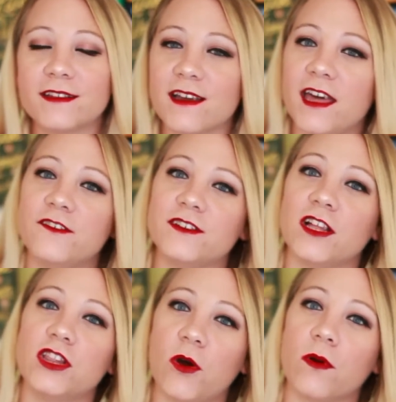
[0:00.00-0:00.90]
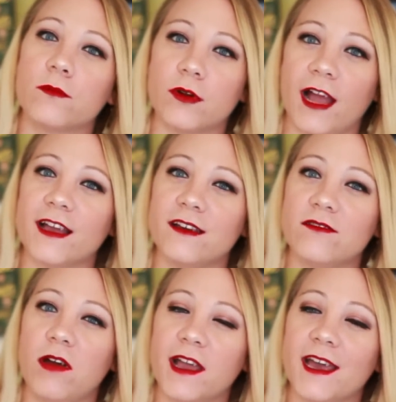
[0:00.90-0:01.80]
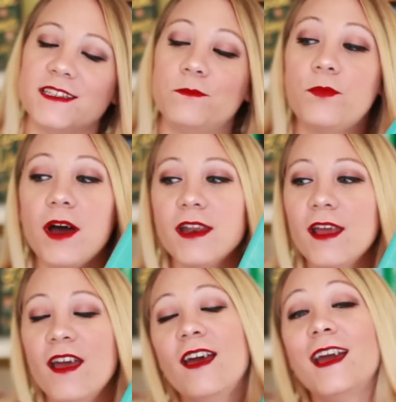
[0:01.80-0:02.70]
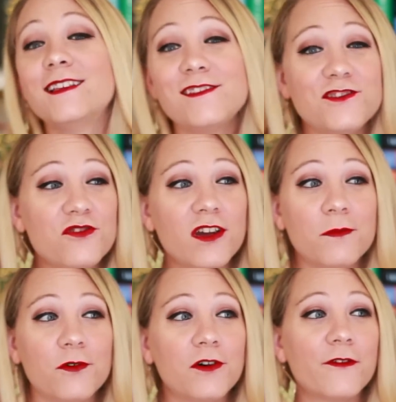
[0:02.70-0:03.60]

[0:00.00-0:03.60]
It's kind of in the lower bracket, I guess, but it's enjoyable.